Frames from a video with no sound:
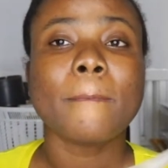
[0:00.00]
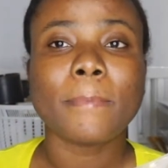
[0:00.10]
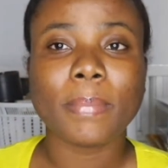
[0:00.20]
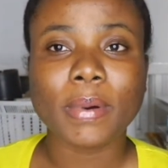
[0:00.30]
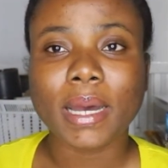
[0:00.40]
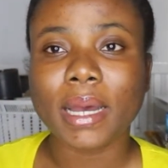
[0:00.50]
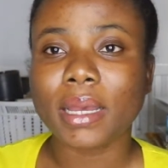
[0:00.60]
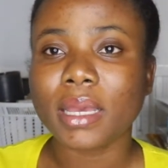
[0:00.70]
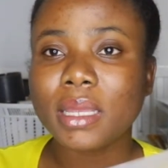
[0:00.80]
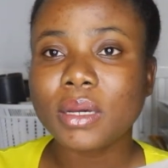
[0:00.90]

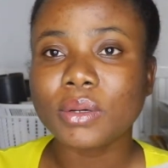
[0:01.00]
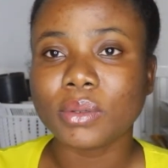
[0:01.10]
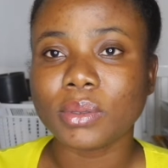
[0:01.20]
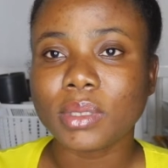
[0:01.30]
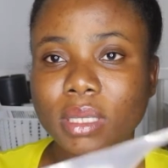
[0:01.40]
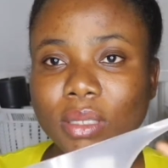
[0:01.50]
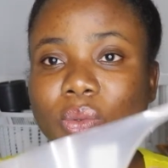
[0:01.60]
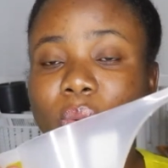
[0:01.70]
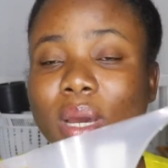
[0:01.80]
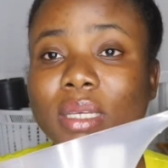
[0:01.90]
But anywho,
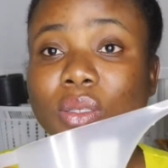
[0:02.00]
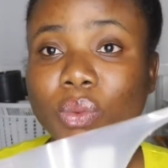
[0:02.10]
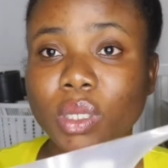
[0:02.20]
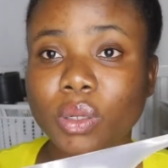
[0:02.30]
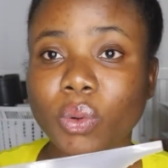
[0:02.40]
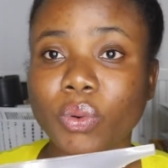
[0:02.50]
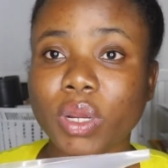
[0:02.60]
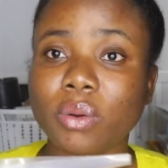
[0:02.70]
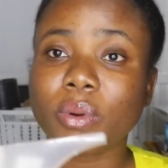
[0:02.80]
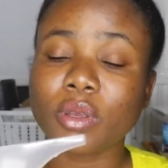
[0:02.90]
this works really
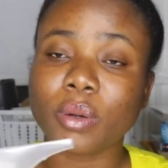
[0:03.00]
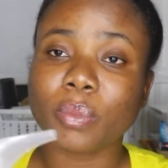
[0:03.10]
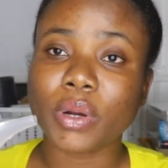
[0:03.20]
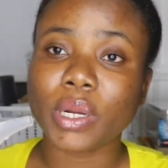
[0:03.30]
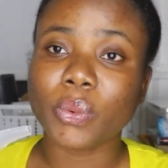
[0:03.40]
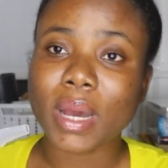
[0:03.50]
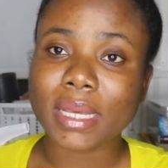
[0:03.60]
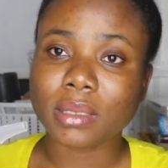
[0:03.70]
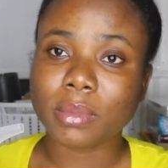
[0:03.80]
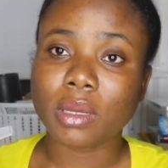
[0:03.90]
great when you're pouring
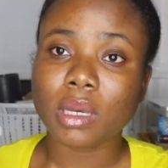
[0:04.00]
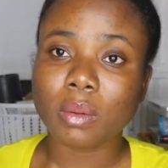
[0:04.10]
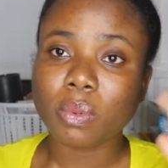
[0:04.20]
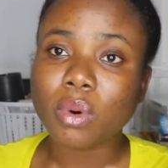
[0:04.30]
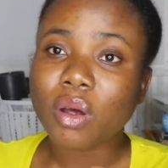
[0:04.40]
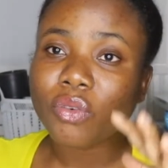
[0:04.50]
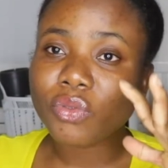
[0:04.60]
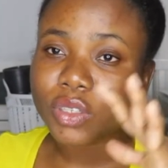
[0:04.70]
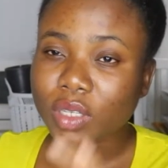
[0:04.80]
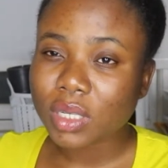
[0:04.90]
wax melt. It pour
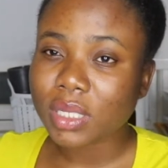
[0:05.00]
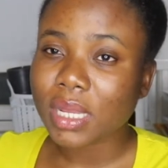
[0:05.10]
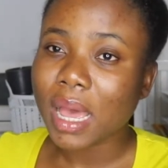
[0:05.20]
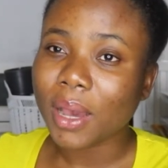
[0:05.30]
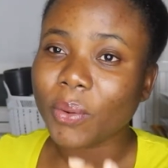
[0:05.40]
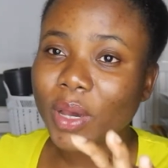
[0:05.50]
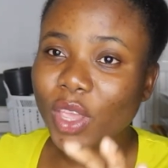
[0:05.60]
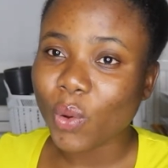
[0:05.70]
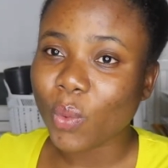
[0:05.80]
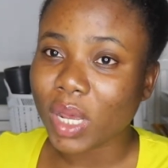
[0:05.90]
just where
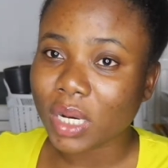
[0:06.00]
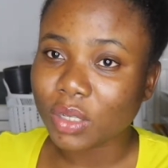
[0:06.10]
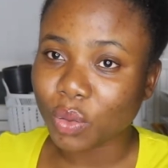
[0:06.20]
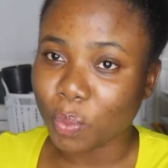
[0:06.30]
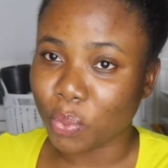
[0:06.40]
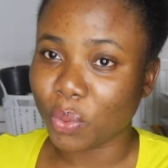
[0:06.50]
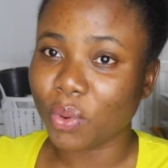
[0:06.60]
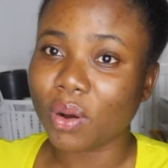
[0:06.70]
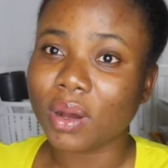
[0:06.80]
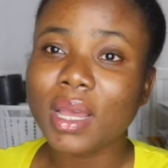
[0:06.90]
you want it to
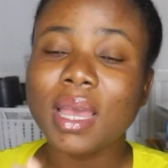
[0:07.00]
pour.